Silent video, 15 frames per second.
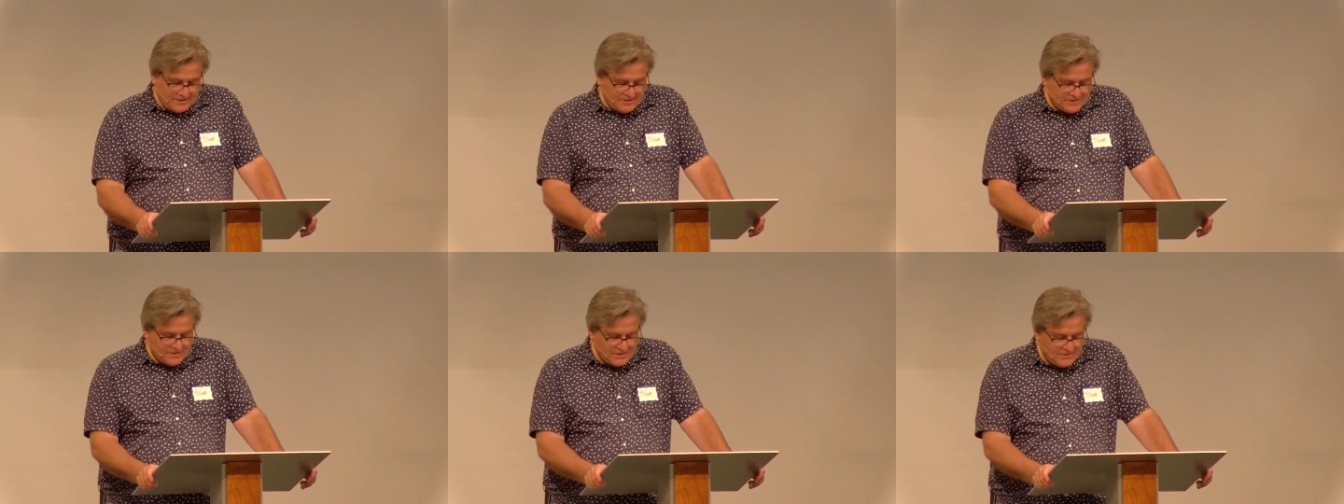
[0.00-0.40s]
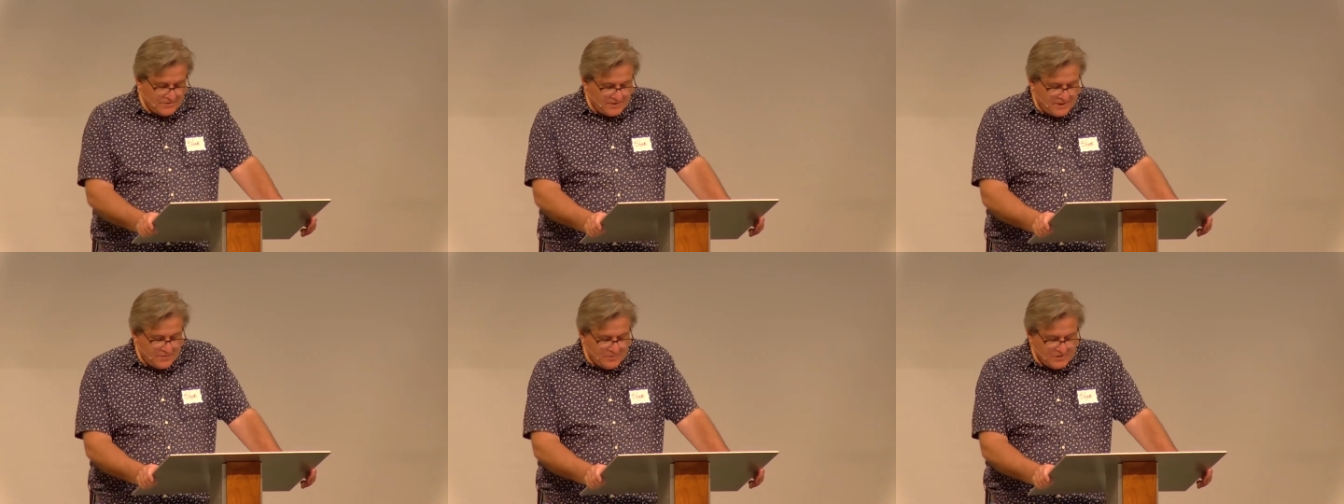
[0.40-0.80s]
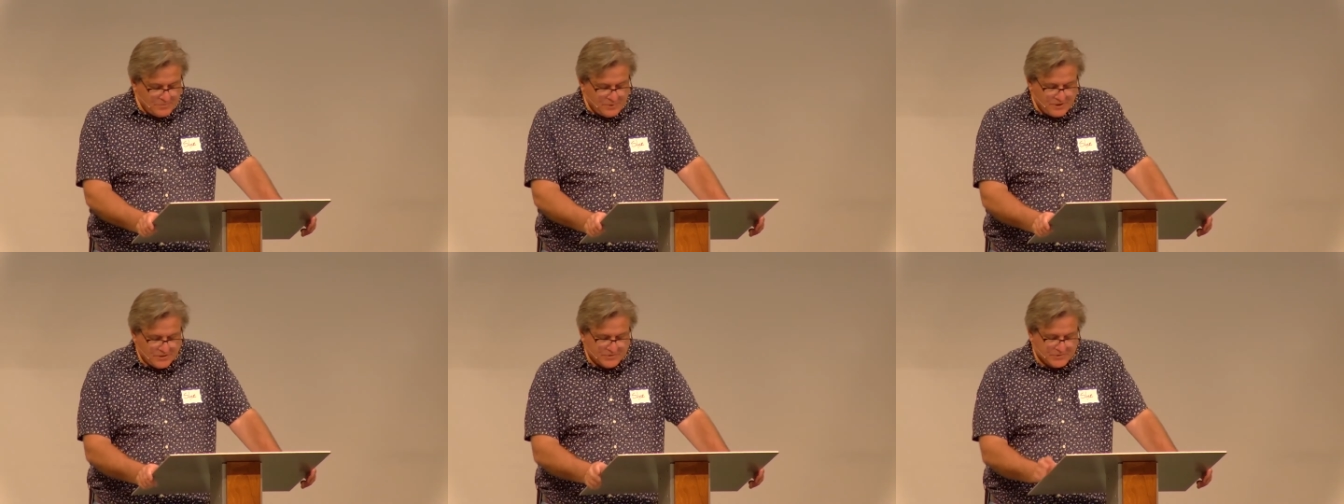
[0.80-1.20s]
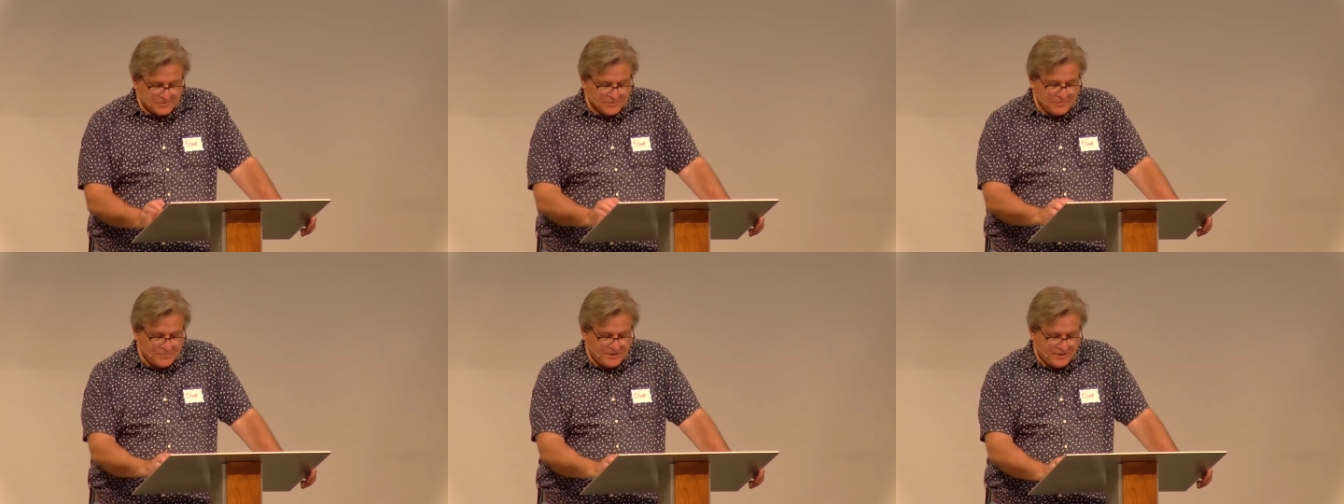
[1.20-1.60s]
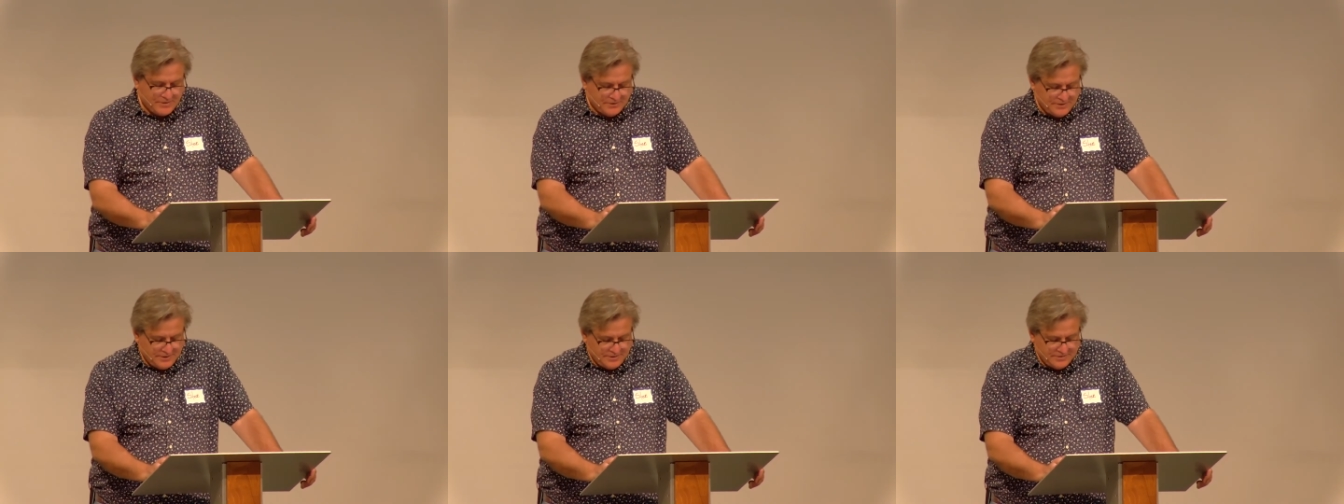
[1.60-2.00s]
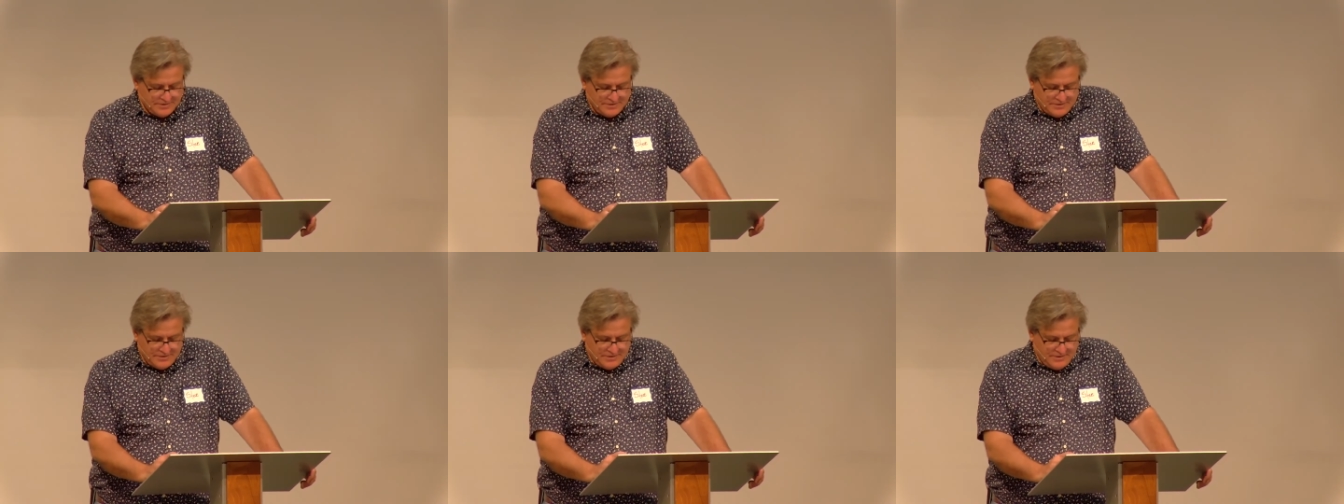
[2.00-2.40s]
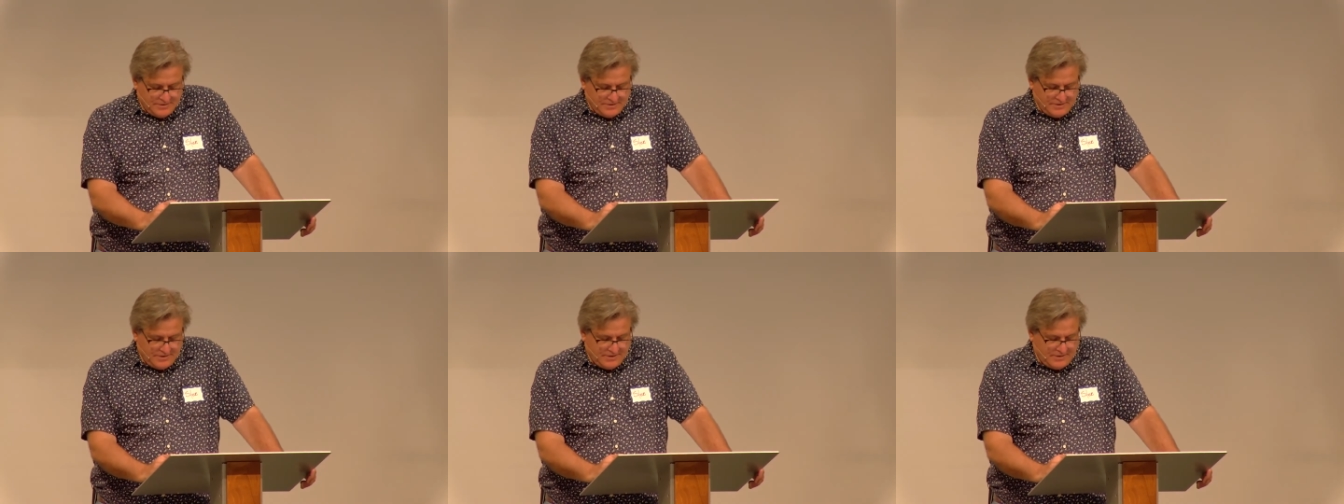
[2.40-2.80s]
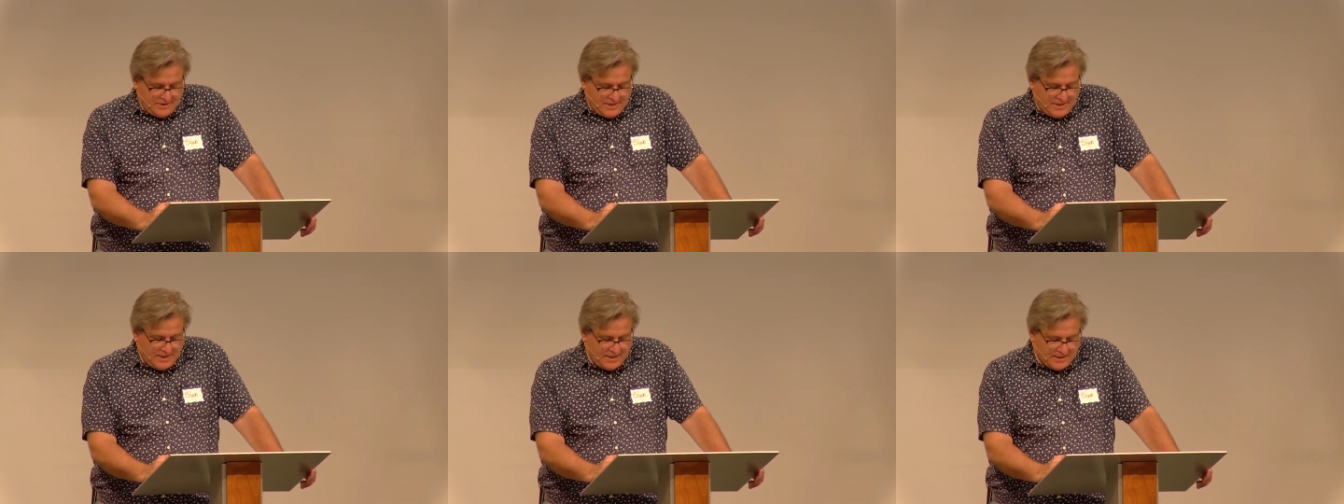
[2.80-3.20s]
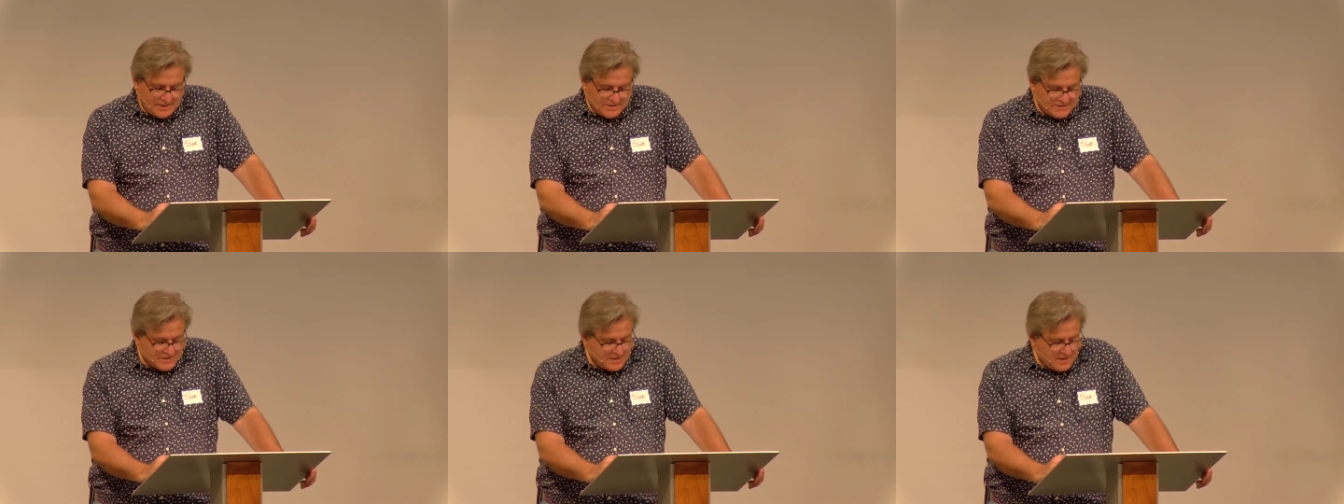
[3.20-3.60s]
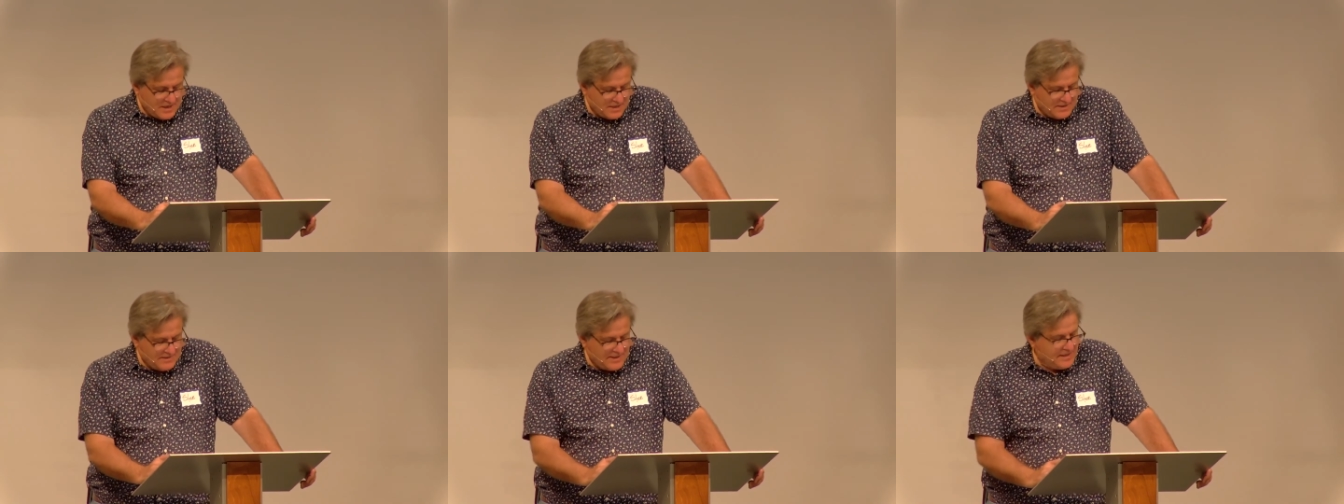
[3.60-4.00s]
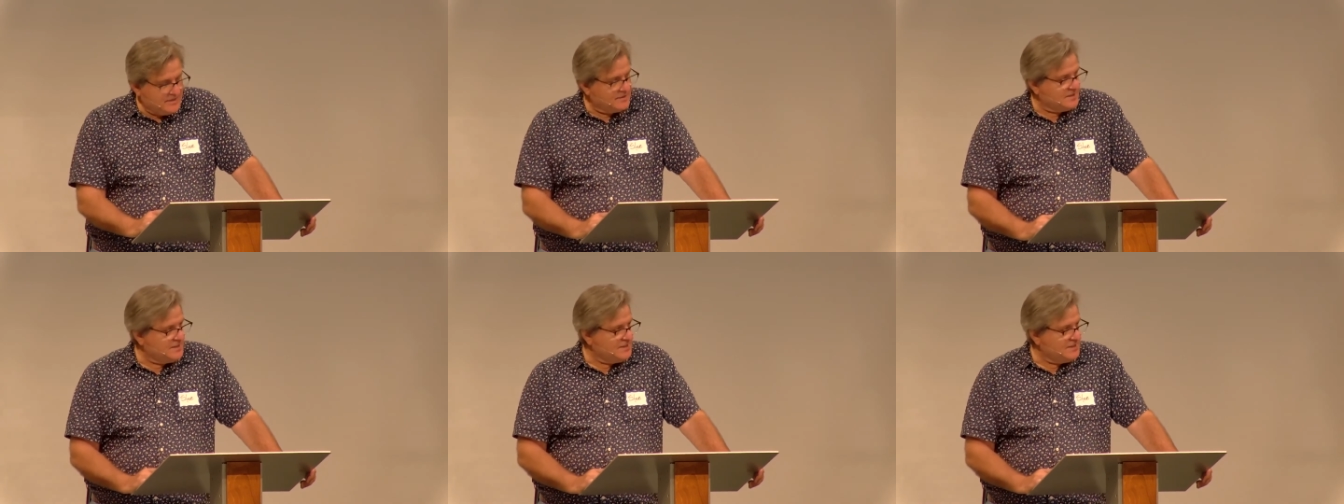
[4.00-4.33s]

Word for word: And so the image bearers rebelled against God, and they